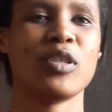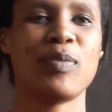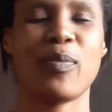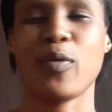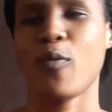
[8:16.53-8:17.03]

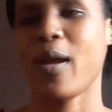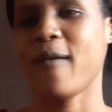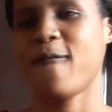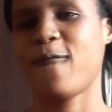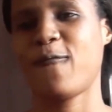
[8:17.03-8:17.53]
People were
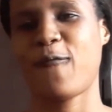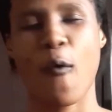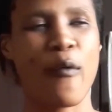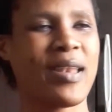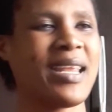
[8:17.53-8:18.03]

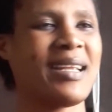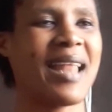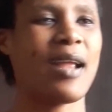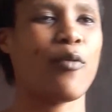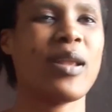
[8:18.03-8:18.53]
falling.
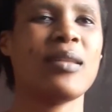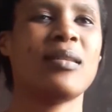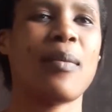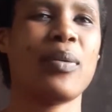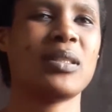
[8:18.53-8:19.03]
Like when
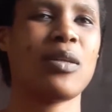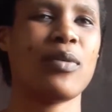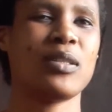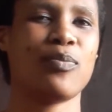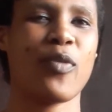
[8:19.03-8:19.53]
the pastor
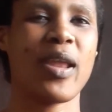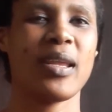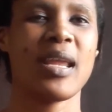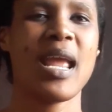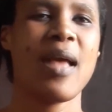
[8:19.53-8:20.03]
was
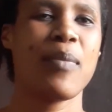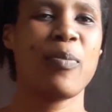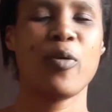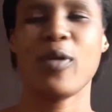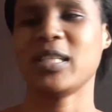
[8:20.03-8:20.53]
praying,
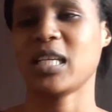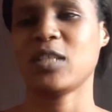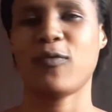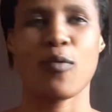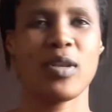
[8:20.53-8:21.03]
people were
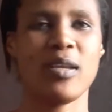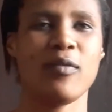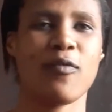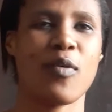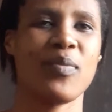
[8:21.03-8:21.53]
just falling
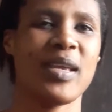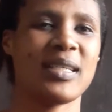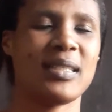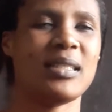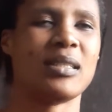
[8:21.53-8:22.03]
from their
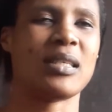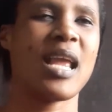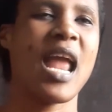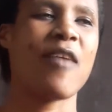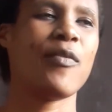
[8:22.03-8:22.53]
seats.
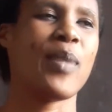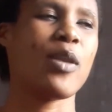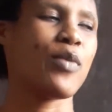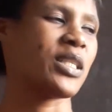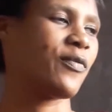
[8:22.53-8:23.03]
Everybody
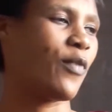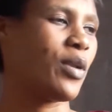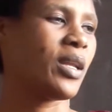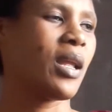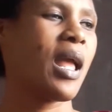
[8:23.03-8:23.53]
was falling.